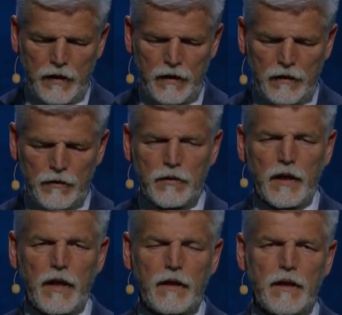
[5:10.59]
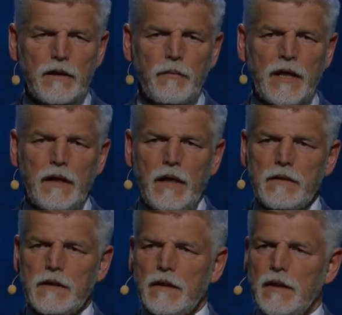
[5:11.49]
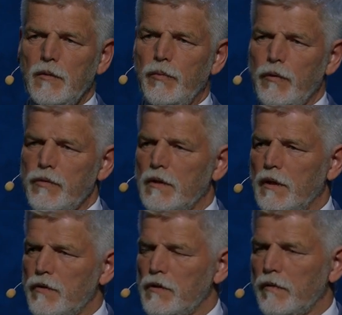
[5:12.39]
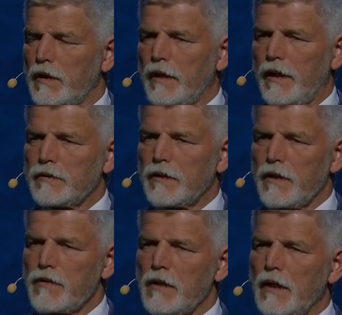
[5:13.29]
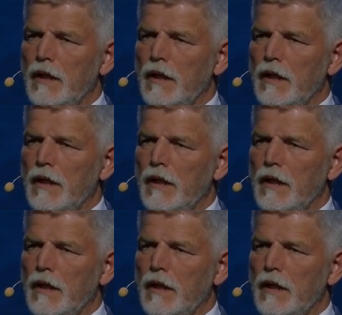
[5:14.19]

uh, Ukraine and many other post-Soviet countries,